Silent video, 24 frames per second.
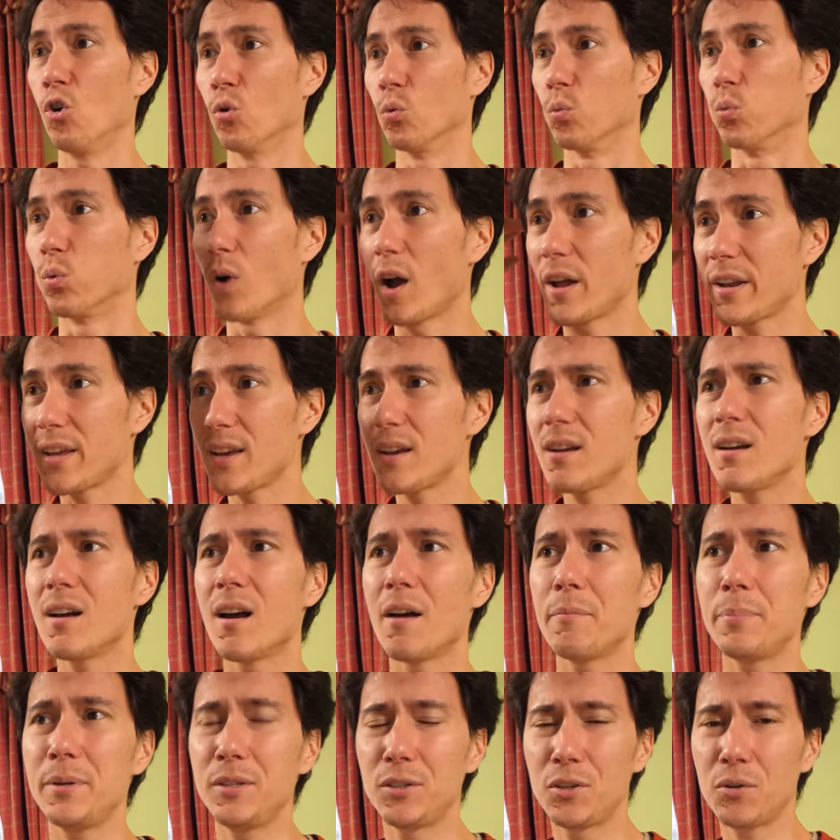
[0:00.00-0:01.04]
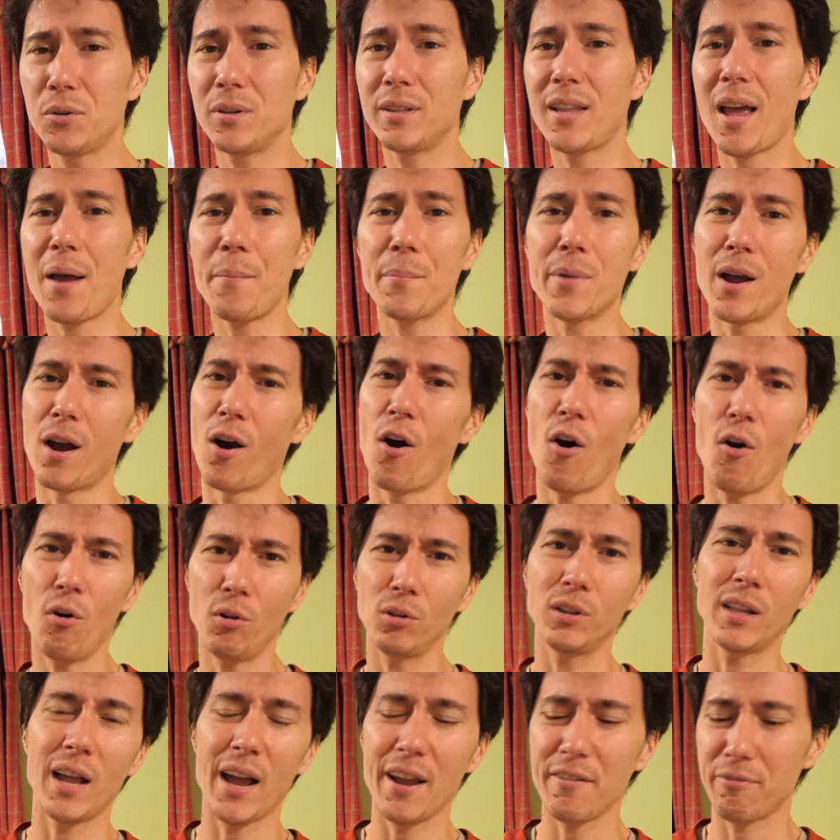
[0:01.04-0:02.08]
Running, I've been doing that my
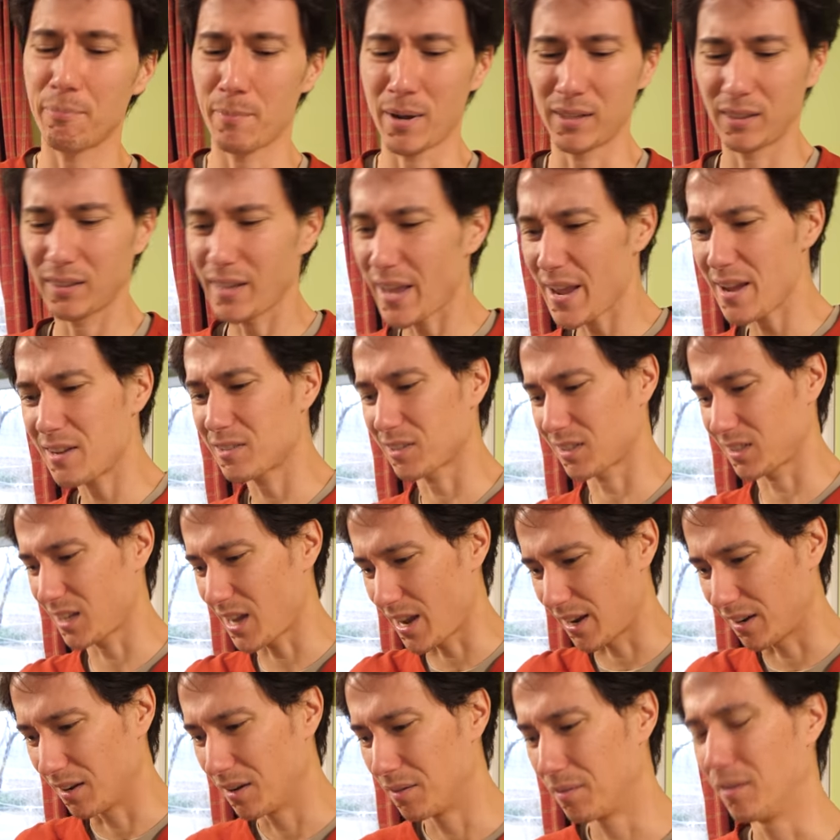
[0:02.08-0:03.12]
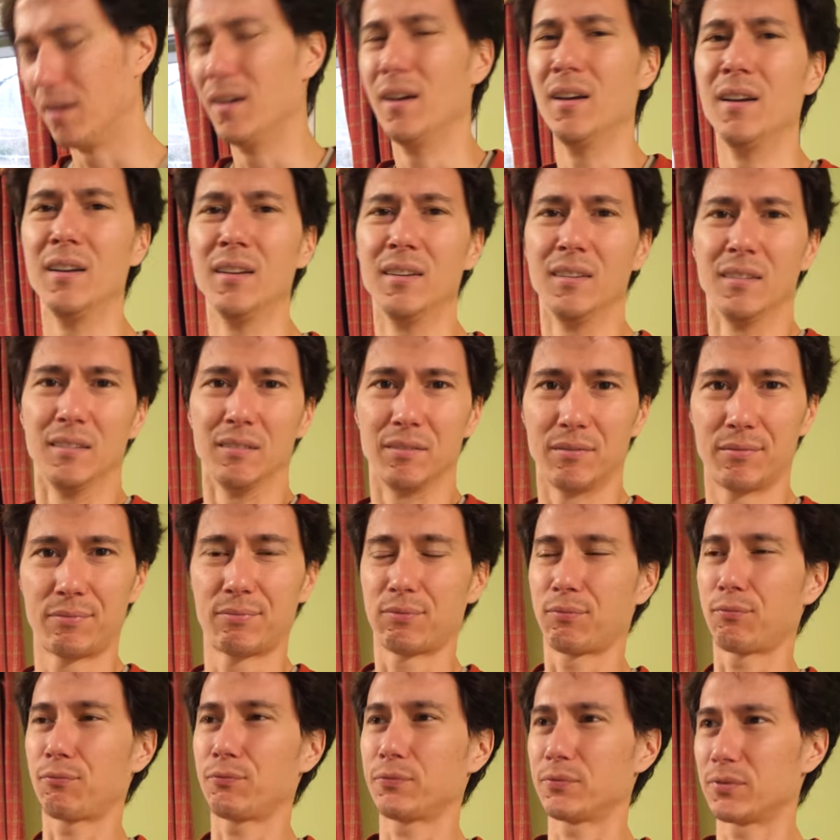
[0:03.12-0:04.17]
whole life. My legs are like,
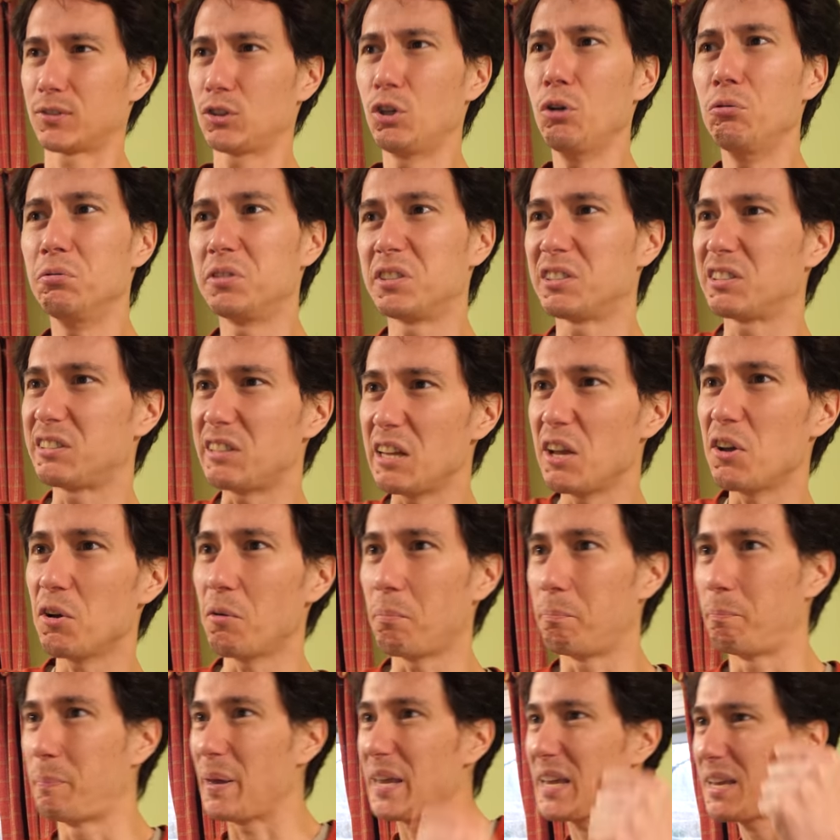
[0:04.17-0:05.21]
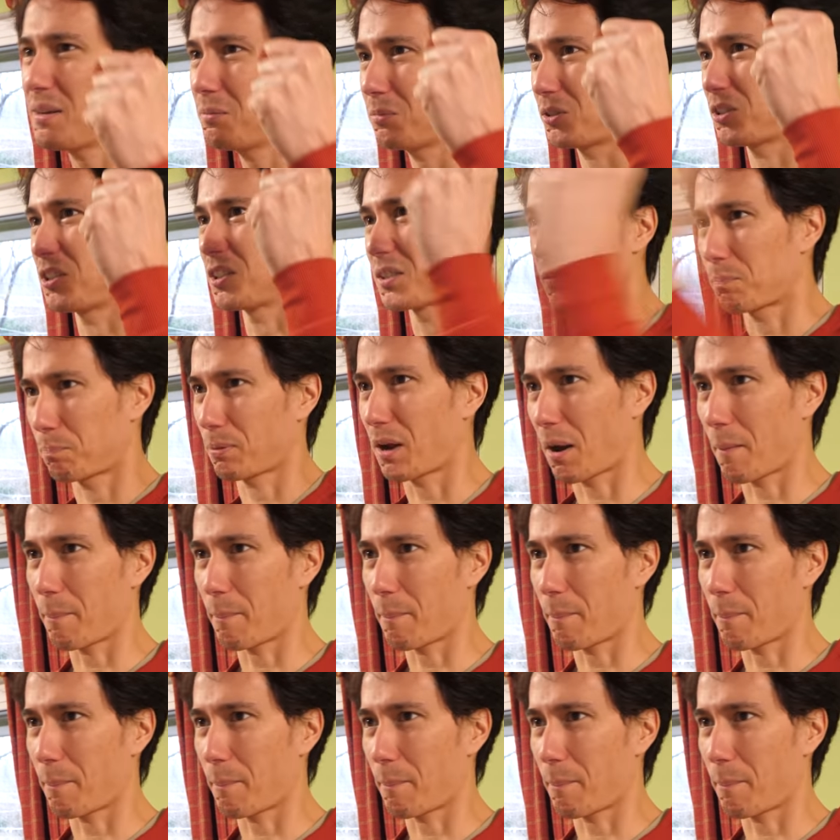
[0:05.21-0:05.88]
two steel beams, just